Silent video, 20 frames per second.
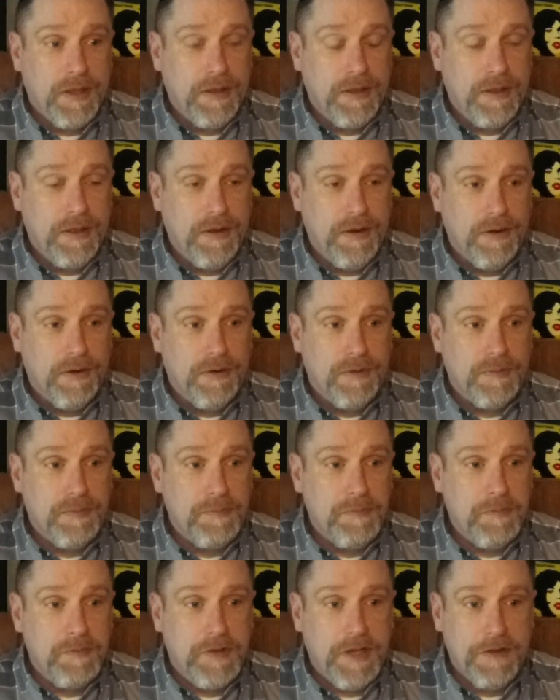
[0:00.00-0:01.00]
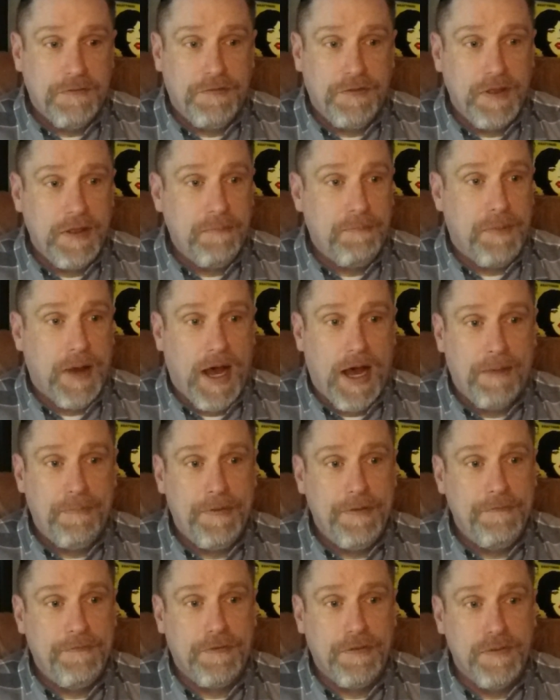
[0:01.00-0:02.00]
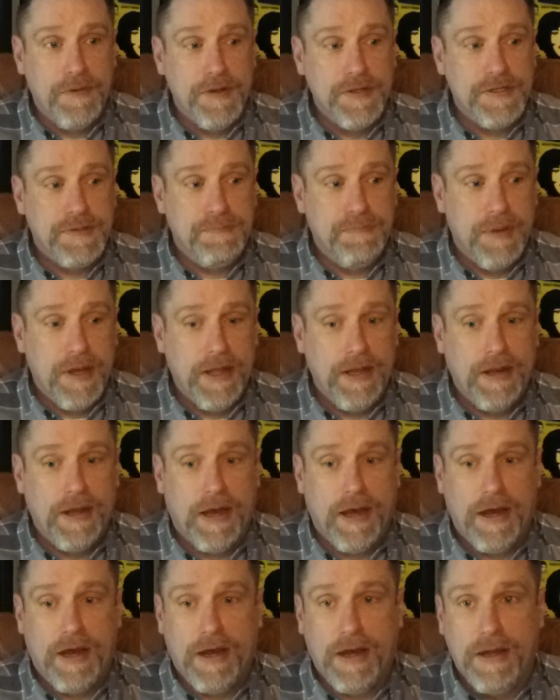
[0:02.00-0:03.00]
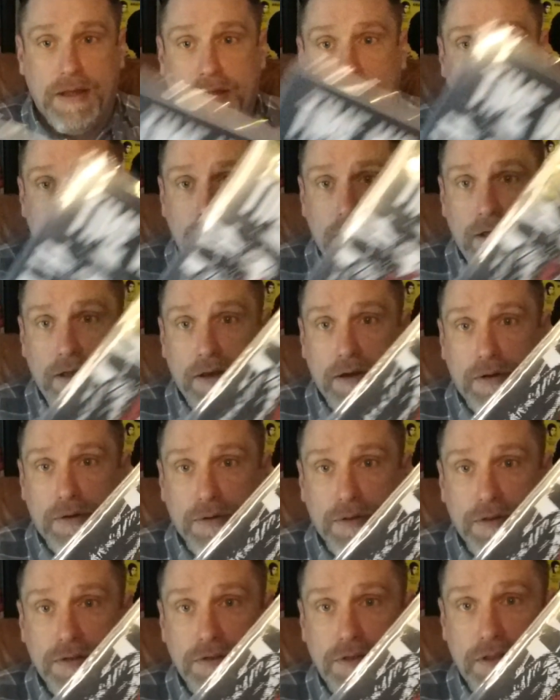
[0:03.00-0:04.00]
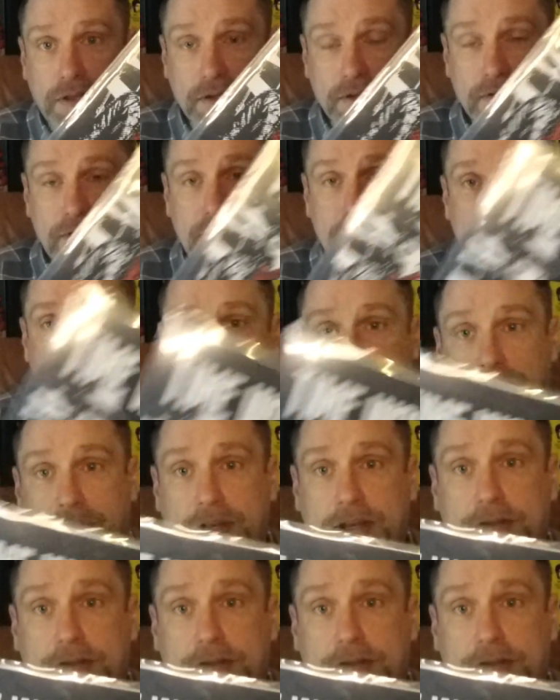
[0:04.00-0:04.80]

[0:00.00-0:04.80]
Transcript: you know, definitely pop influence, but uh, you know, this is something